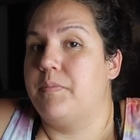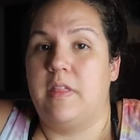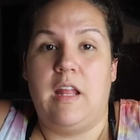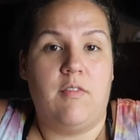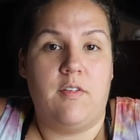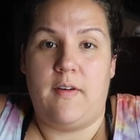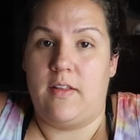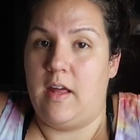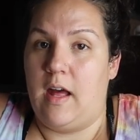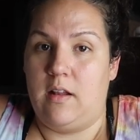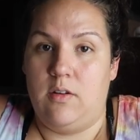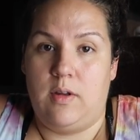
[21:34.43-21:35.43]
Never found the
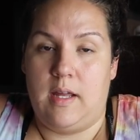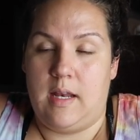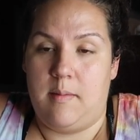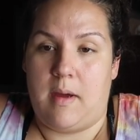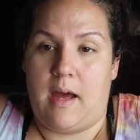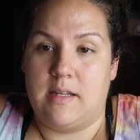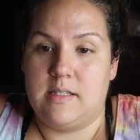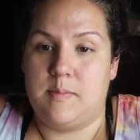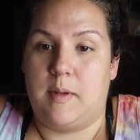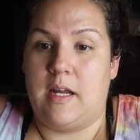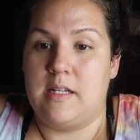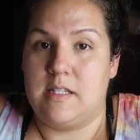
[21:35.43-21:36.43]
Hello Kitty mask,
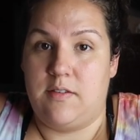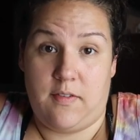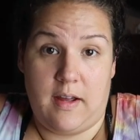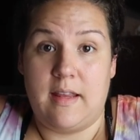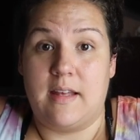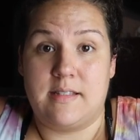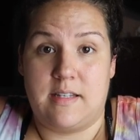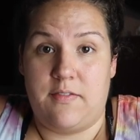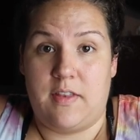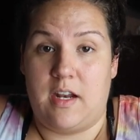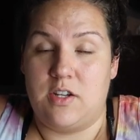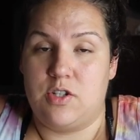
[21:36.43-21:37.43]
but I did find that
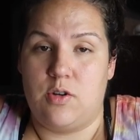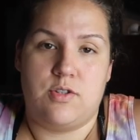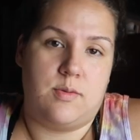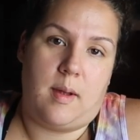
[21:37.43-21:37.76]
stuff that I showed you.